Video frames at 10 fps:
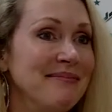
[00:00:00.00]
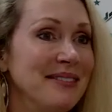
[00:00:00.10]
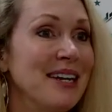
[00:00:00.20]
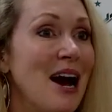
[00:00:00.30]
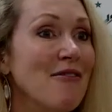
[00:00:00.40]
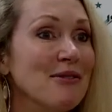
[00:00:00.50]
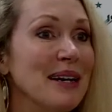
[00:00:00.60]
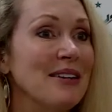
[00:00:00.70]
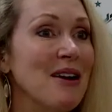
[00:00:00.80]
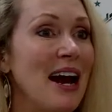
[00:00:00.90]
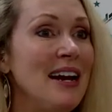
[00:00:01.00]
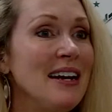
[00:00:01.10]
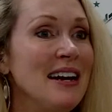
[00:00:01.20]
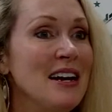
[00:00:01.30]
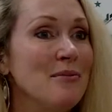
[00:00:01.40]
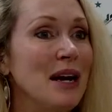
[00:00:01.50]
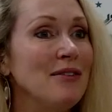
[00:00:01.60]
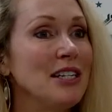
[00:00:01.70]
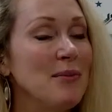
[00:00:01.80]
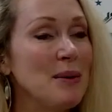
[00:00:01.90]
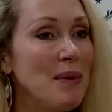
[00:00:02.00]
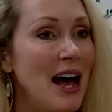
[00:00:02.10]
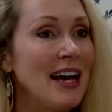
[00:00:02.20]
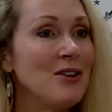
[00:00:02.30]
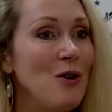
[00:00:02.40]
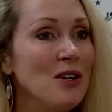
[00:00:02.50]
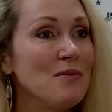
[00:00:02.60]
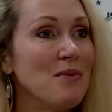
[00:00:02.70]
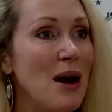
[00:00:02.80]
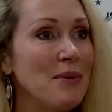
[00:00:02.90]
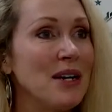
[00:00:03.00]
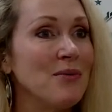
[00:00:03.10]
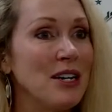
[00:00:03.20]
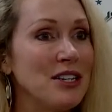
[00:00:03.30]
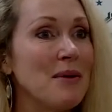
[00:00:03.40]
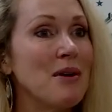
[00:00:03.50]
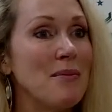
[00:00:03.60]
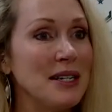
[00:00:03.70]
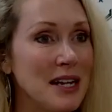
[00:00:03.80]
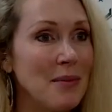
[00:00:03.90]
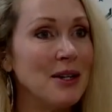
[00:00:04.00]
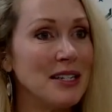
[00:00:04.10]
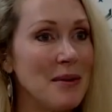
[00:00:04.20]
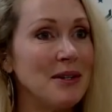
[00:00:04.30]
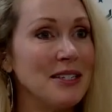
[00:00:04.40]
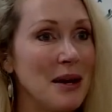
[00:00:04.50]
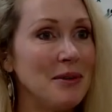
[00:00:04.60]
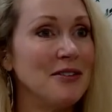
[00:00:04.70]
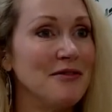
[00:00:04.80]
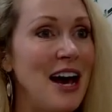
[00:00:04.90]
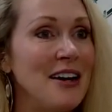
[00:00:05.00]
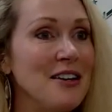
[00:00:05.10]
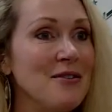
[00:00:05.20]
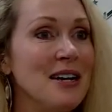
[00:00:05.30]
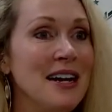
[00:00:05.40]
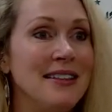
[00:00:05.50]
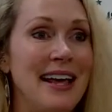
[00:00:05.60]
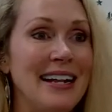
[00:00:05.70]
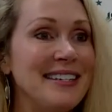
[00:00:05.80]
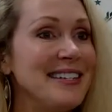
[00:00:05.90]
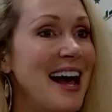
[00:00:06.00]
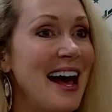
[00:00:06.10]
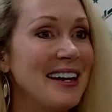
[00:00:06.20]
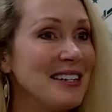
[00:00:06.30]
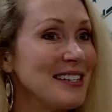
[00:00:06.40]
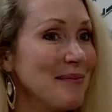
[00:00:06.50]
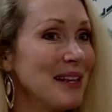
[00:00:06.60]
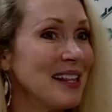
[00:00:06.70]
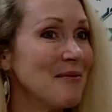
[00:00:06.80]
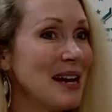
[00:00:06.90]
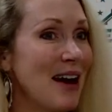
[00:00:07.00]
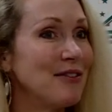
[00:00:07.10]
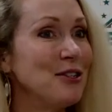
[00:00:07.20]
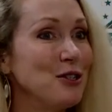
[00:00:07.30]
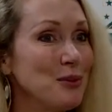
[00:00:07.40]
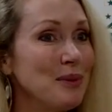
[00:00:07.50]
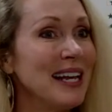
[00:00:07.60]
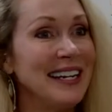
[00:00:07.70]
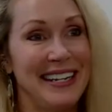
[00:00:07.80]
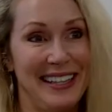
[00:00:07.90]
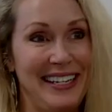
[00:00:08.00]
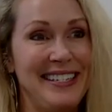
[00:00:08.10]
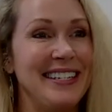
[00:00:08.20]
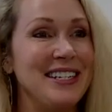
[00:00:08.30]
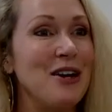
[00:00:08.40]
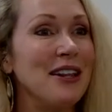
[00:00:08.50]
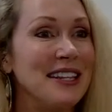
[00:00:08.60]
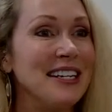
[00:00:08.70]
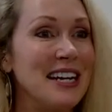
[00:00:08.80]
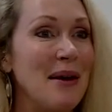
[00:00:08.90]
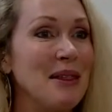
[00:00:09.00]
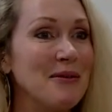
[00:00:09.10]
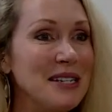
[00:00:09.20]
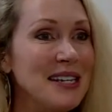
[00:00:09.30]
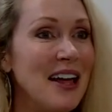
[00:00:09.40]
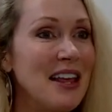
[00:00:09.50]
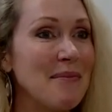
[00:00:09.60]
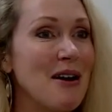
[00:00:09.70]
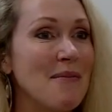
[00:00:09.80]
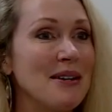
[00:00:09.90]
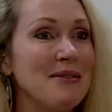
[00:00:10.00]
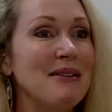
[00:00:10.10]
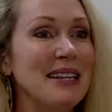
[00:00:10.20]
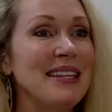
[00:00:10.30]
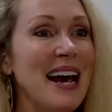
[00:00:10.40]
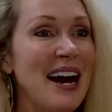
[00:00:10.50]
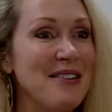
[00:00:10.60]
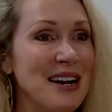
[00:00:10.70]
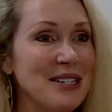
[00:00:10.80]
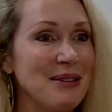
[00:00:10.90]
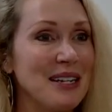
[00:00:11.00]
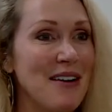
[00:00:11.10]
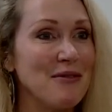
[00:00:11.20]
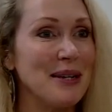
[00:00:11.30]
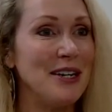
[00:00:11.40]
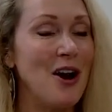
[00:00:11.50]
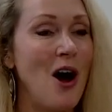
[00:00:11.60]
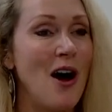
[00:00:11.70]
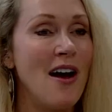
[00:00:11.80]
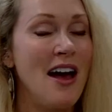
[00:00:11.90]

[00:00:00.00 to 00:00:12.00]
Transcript: the government, right? But every time we buy and hold a property and watch that property double and double and double in value, that's not something that we have to split, at least until the time that we sell that property, with the IRS, with the government at all.